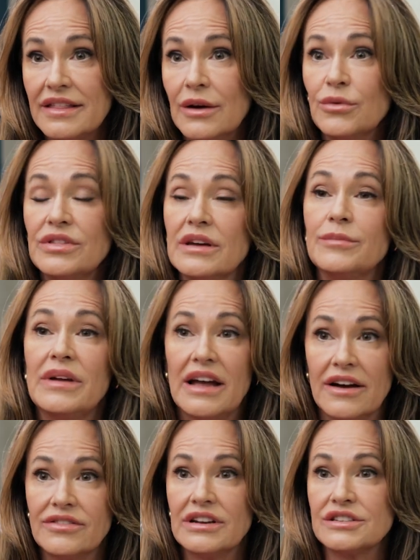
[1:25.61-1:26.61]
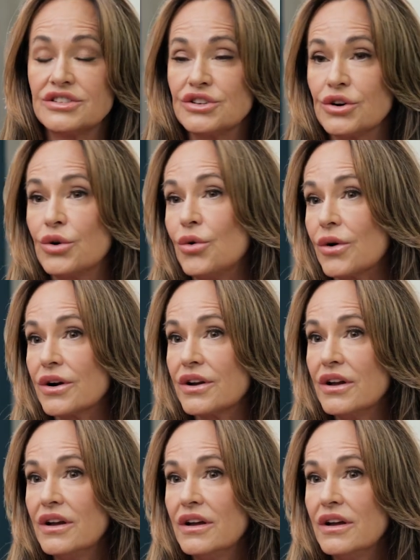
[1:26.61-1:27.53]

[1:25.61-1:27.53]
that would then be evidence to a court